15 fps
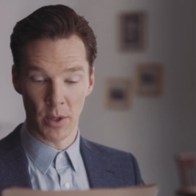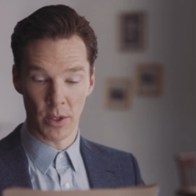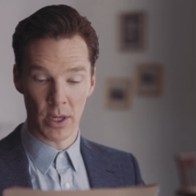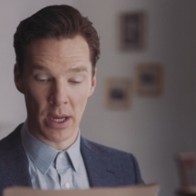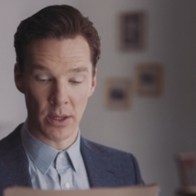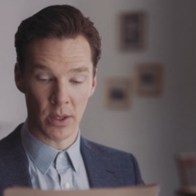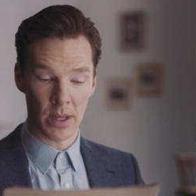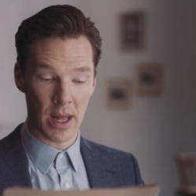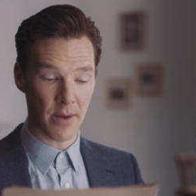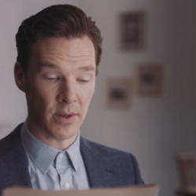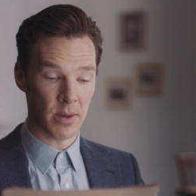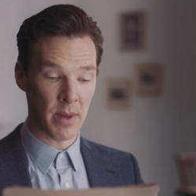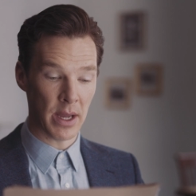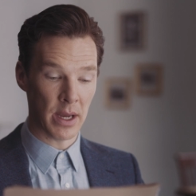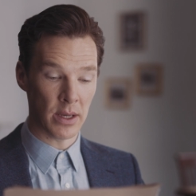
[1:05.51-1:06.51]
which I shall
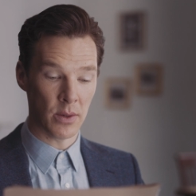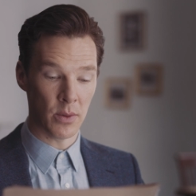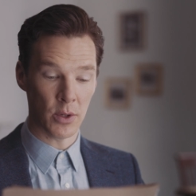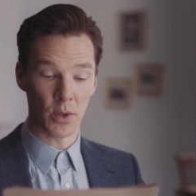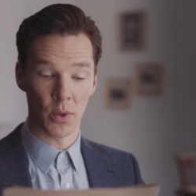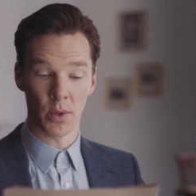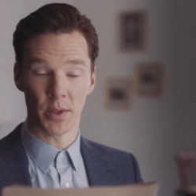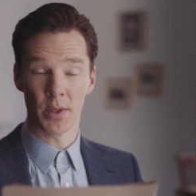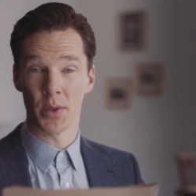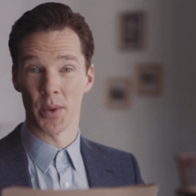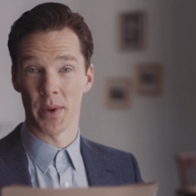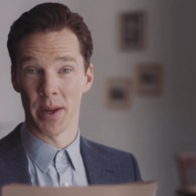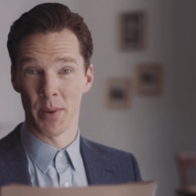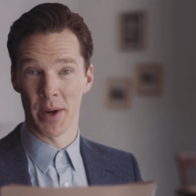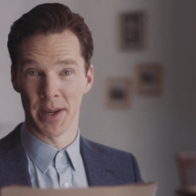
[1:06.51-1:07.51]
have to make into a short
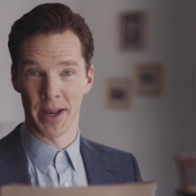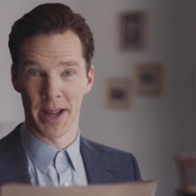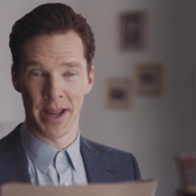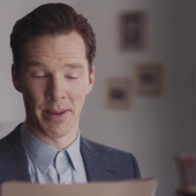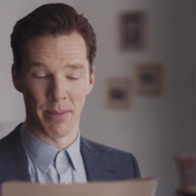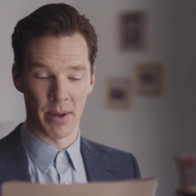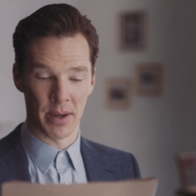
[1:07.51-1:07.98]
story one day,